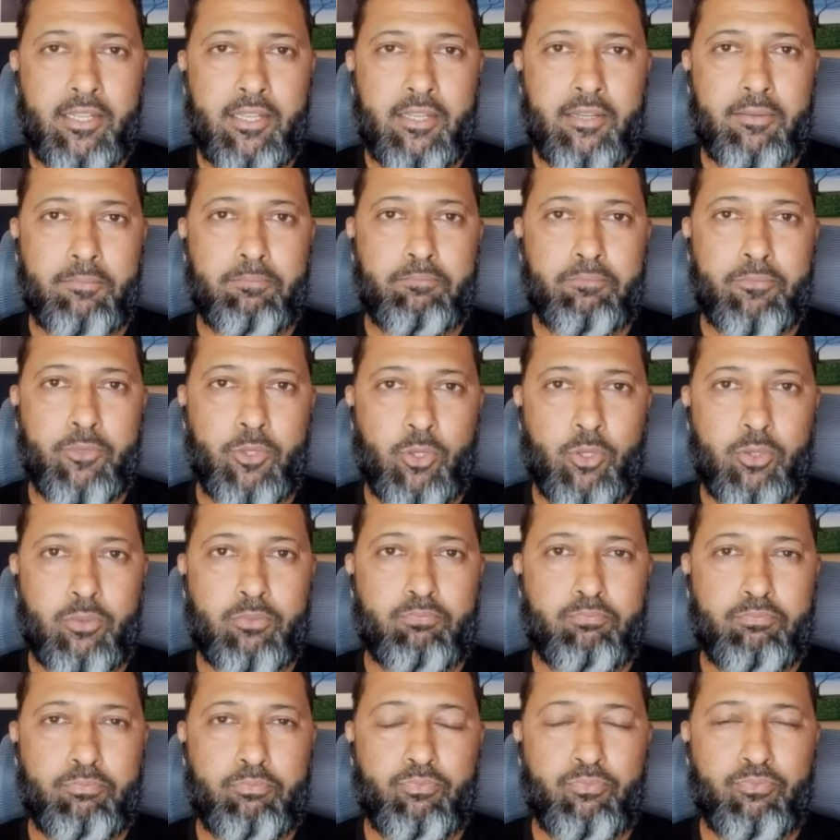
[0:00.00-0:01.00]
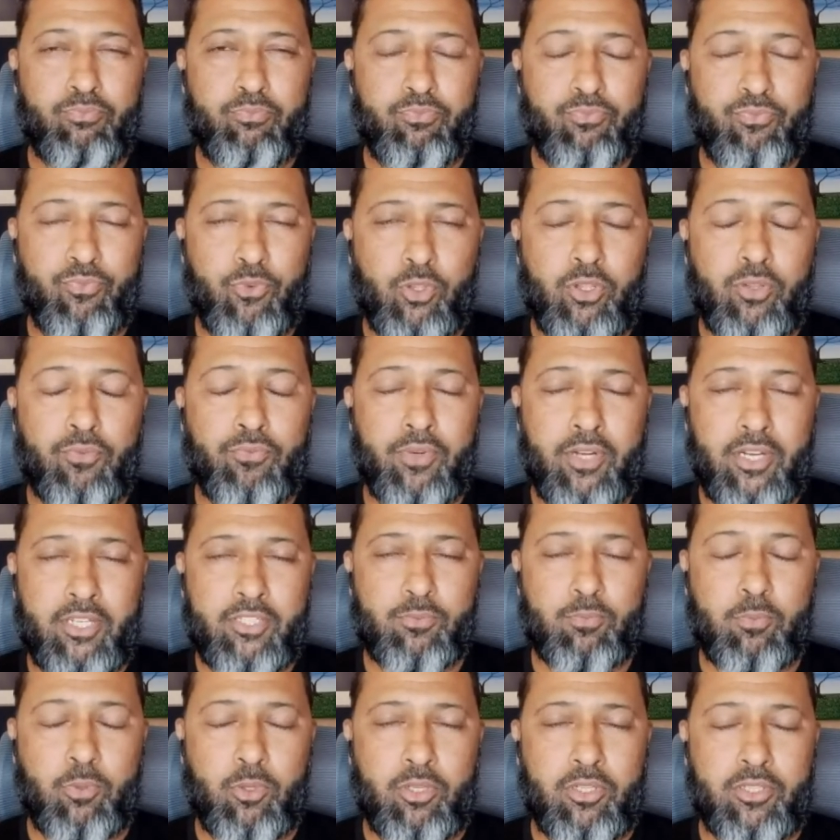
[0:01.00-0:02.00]
uh, you know, for the
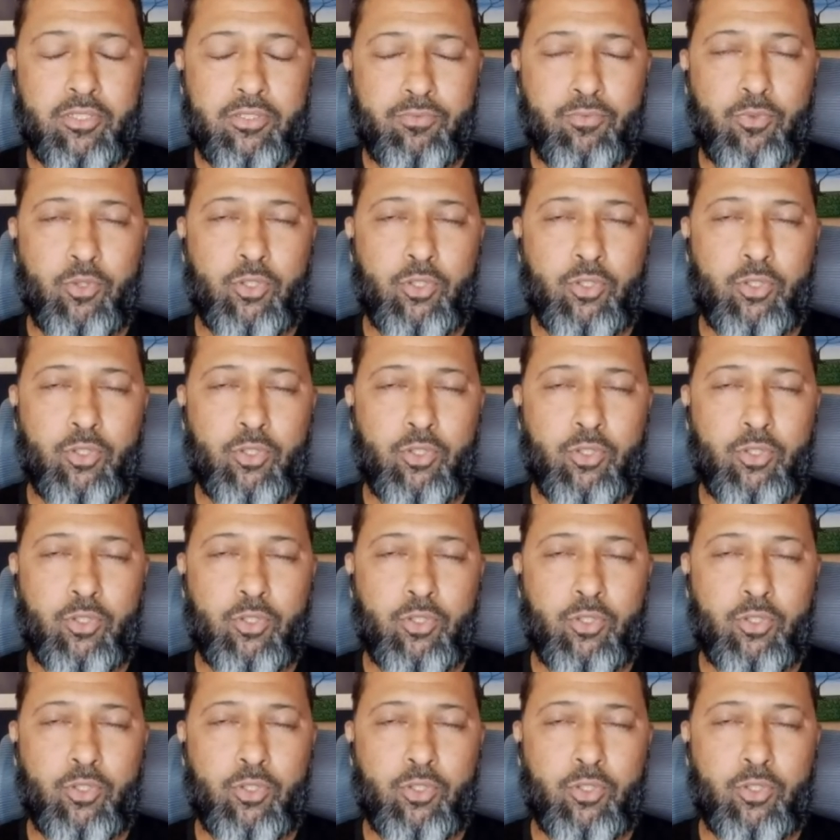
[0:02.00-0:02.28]
fast bowlers,